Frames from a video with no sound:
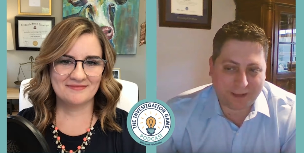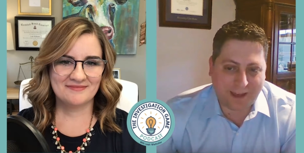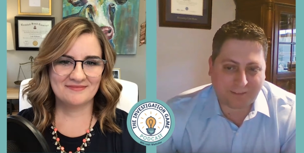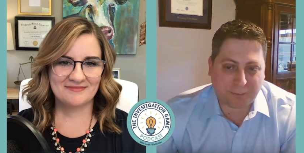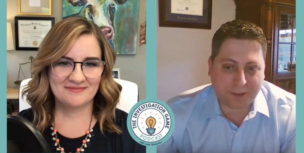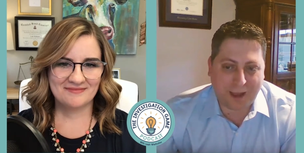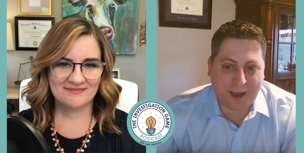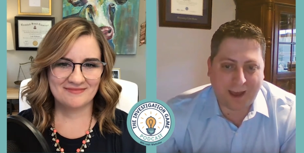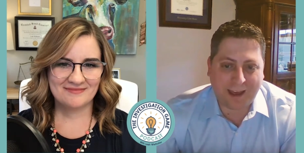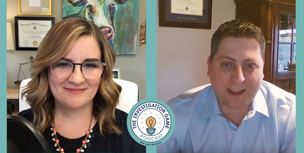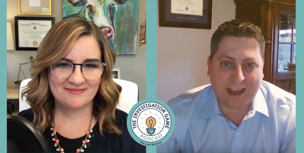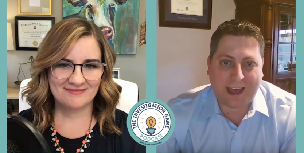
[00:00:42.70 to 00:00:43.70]
Speaker 1: the
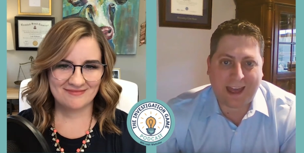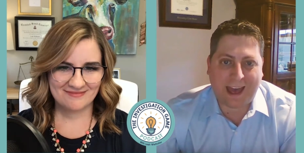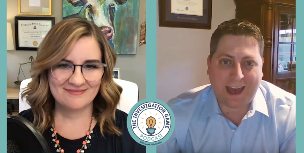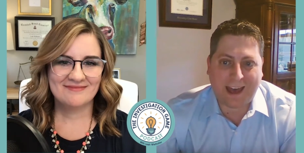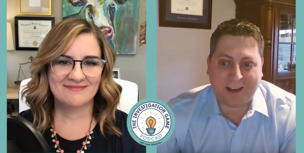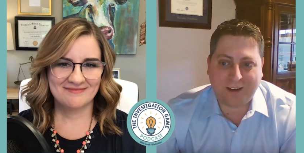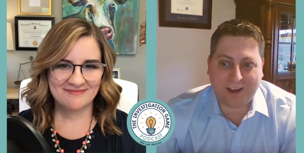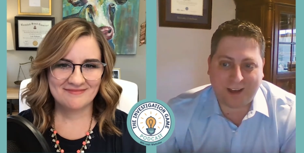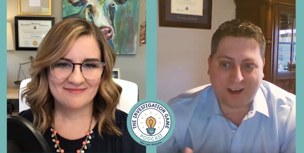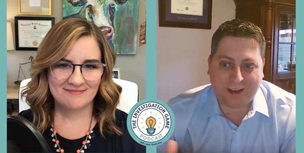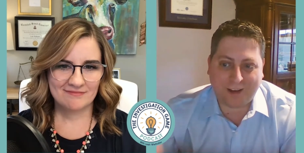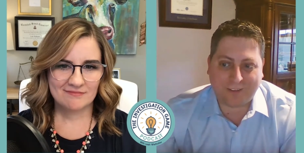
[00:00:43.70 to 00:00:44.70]
FBI. I had
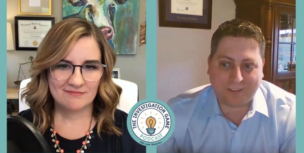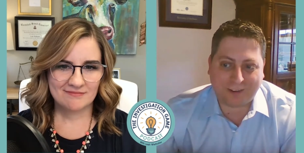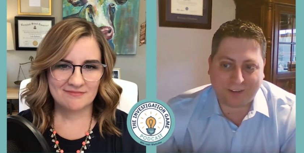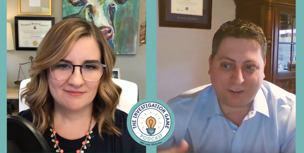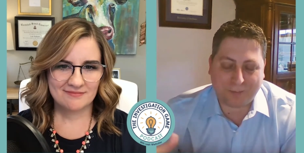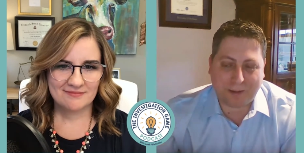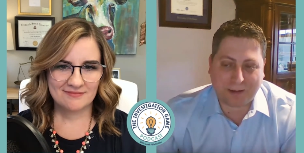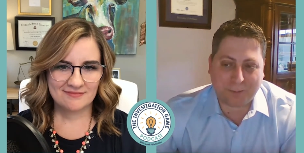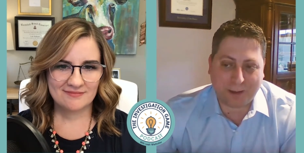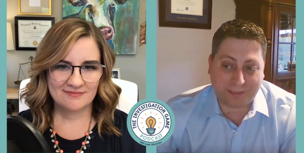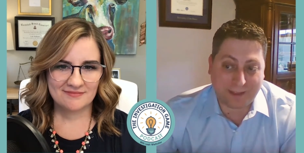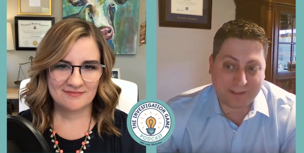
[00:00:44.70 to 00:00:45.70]
uh, somebody
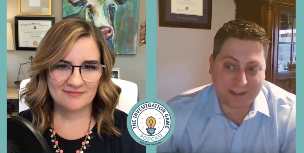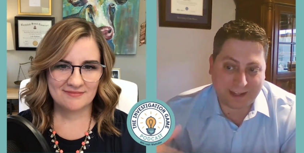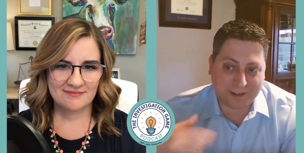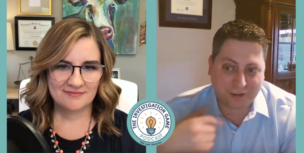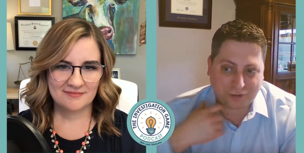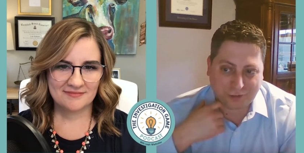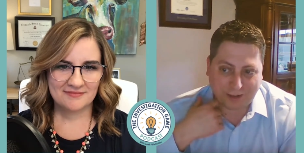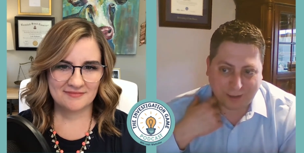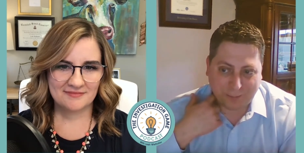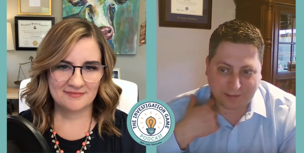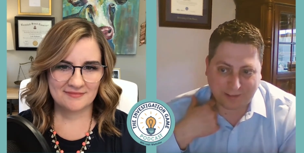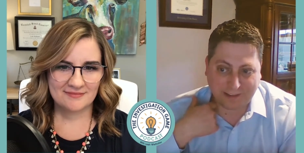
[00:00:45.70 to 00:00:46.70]
within the industry,
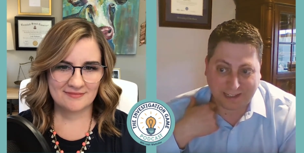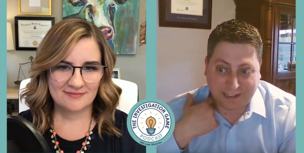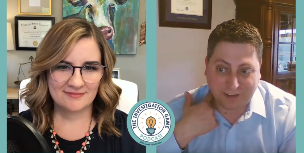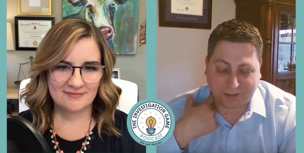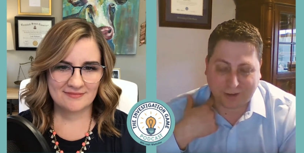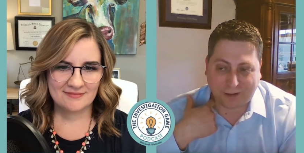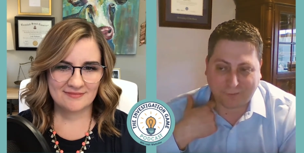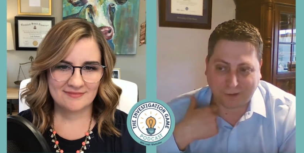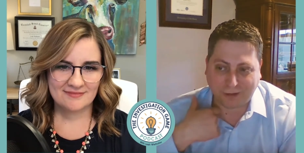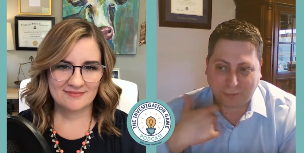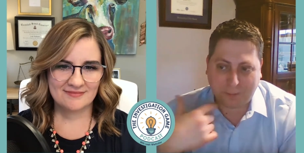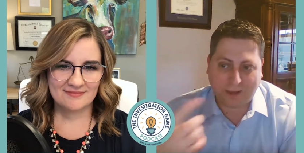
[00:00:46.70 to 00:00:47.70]
within the
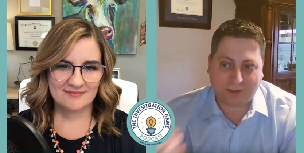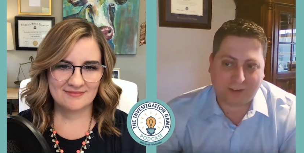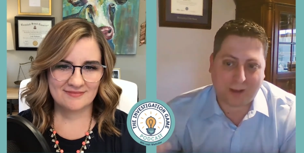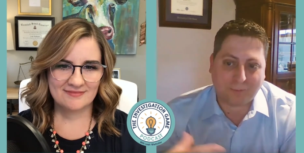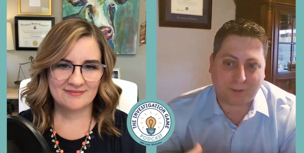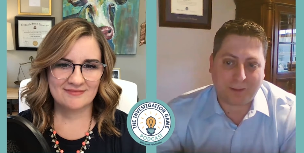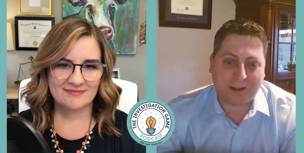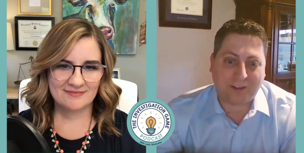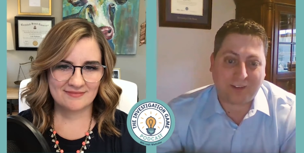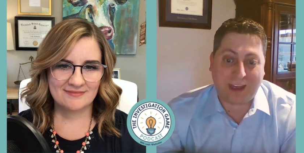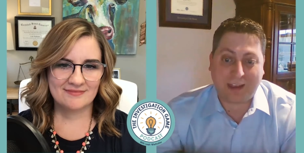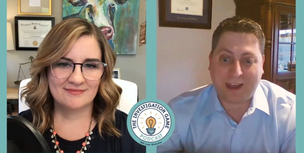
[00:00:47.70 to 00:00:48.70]
e-discovery space, come to me and
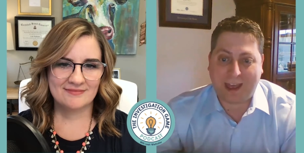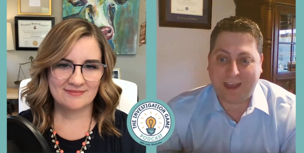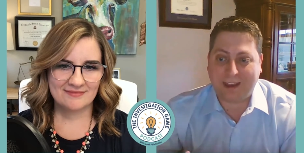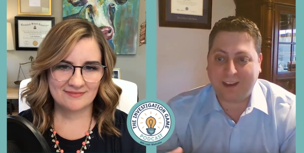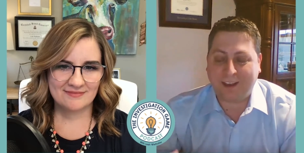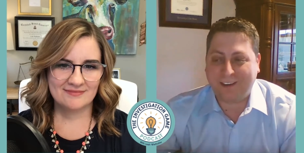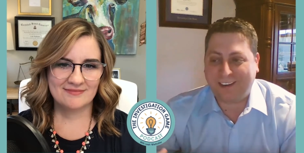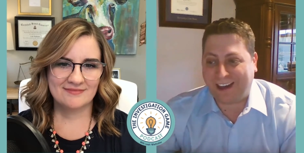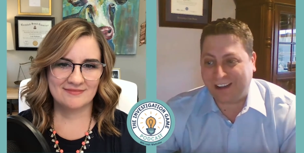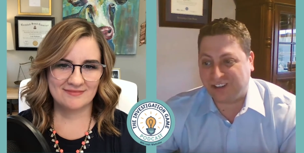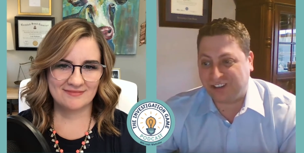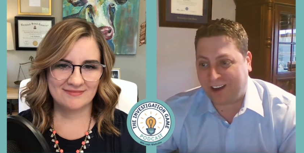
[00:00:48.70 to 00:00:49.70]
say, "Hey,
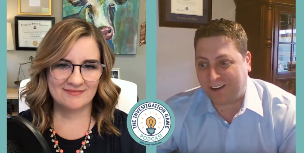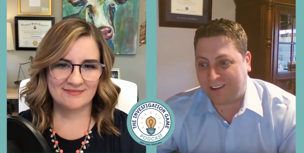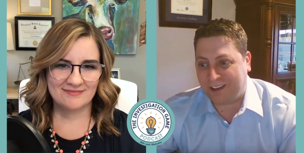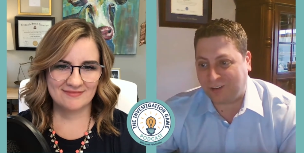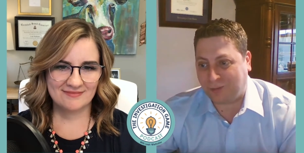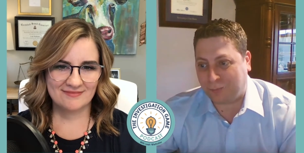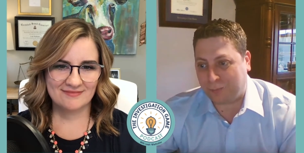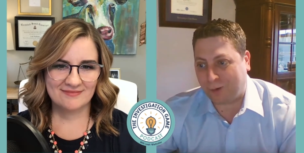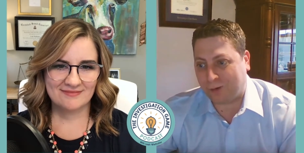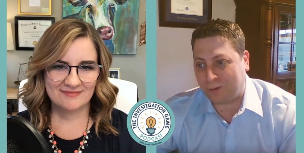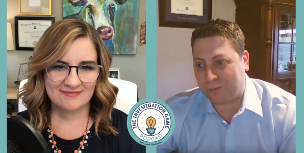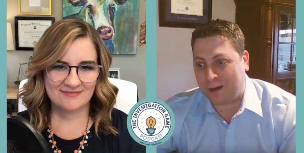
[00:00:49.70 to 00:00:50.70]
I shared this
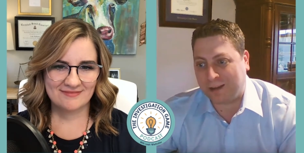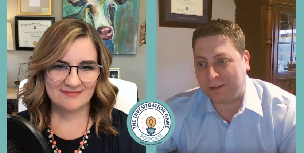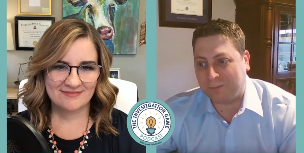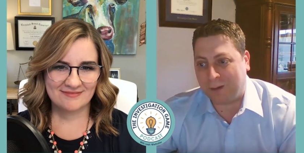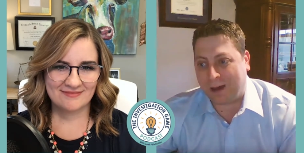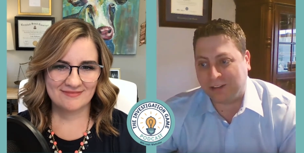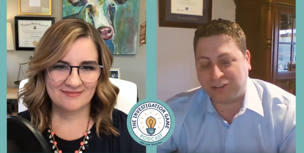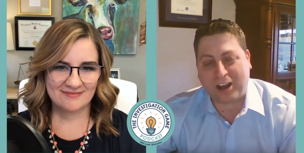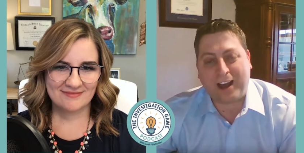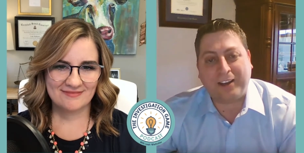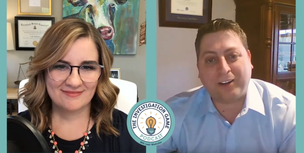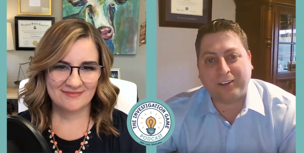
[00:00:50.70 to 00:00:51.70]
book with my my
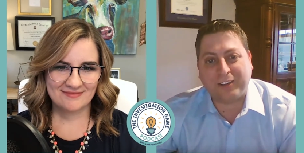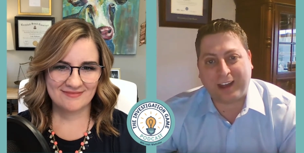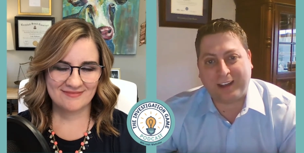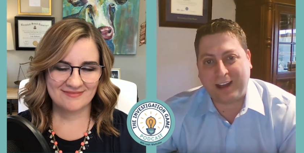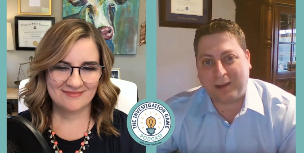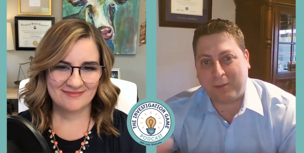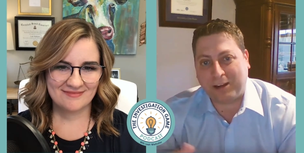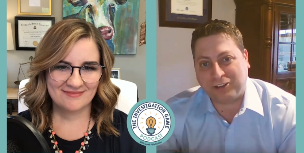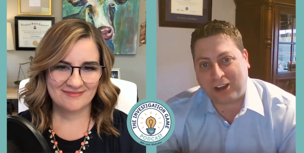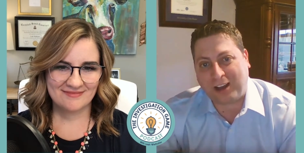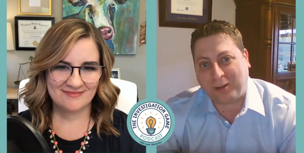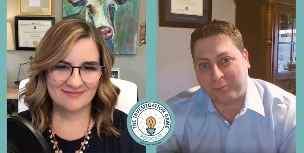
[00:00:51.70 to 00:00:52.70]
child, and now my
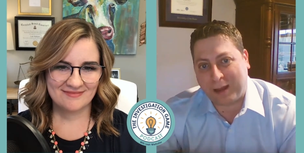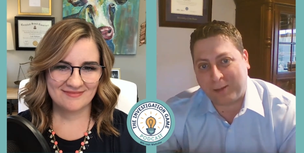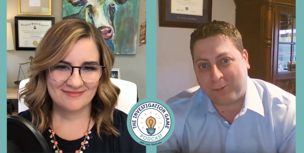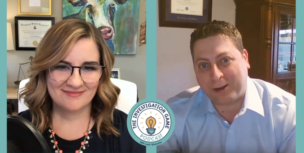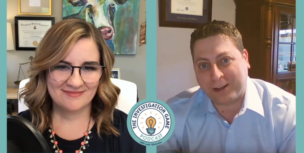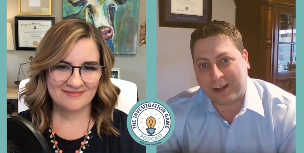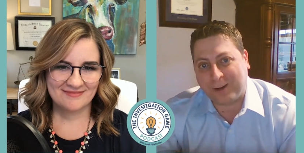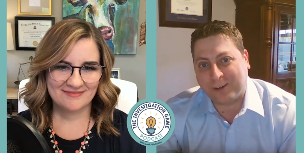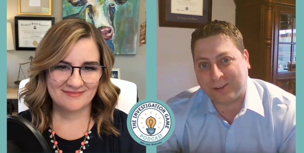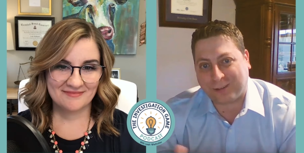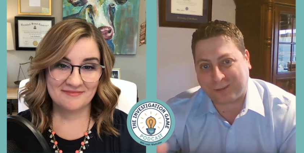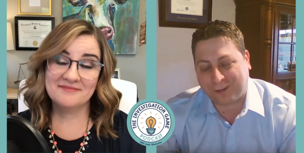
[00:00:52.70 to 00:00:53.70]
child may want to go
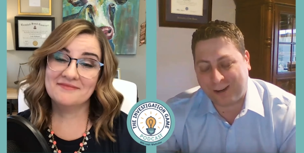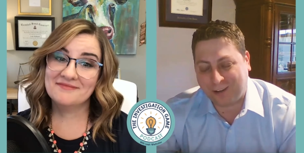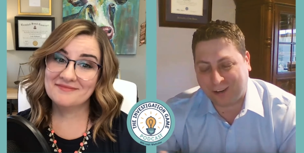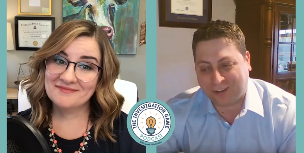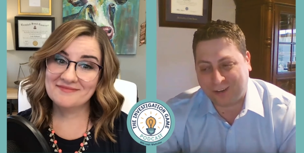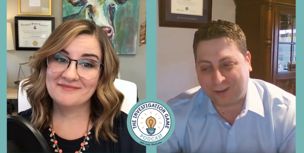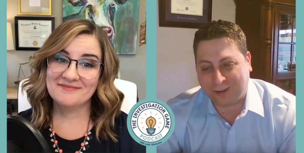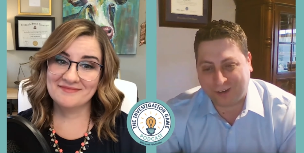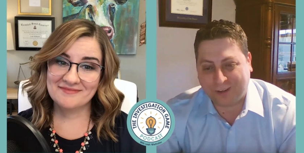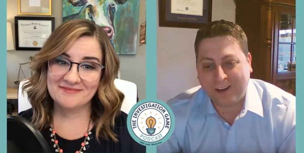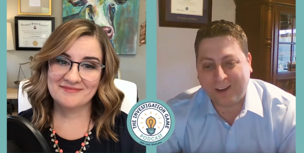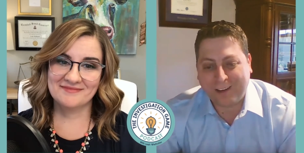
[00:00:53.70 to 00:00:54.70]
into forensics too." So
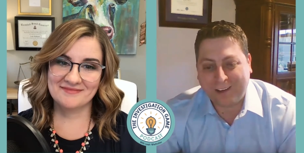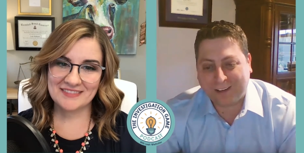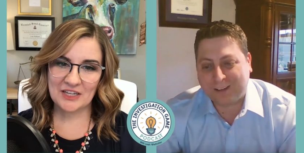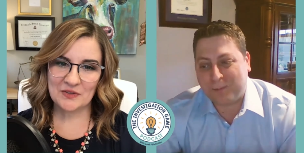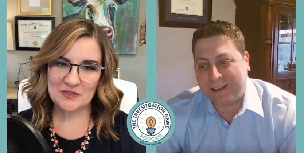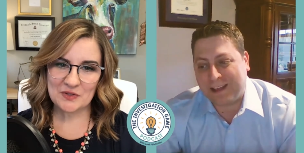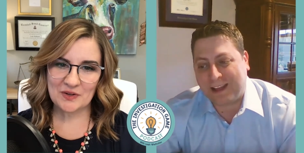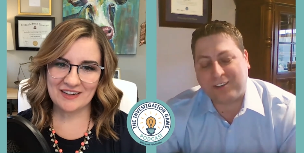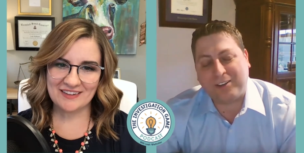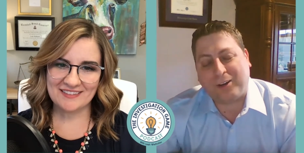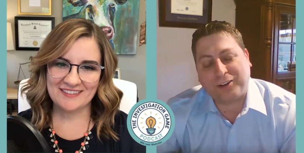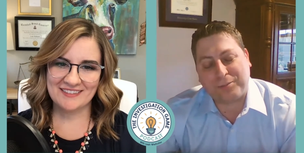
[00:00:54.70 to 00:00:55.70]
to oh, that's me, great. that's
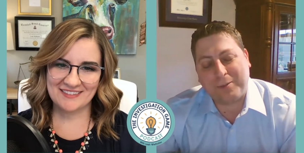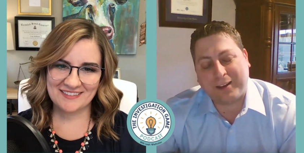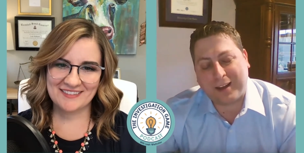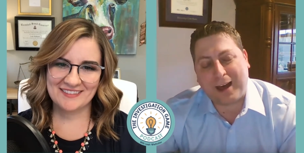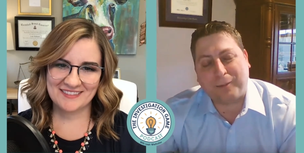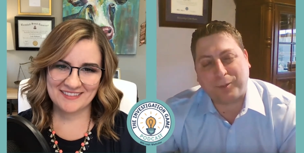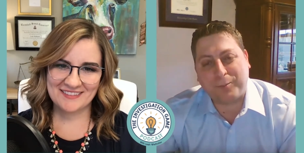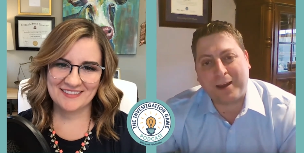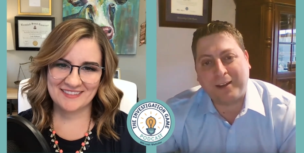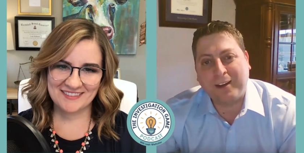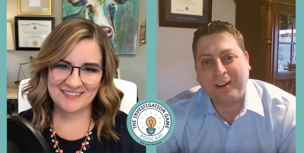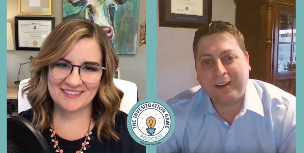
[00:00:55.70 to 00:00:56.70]
the ultimate
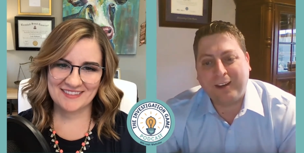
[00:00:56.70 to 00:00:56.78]
compliment,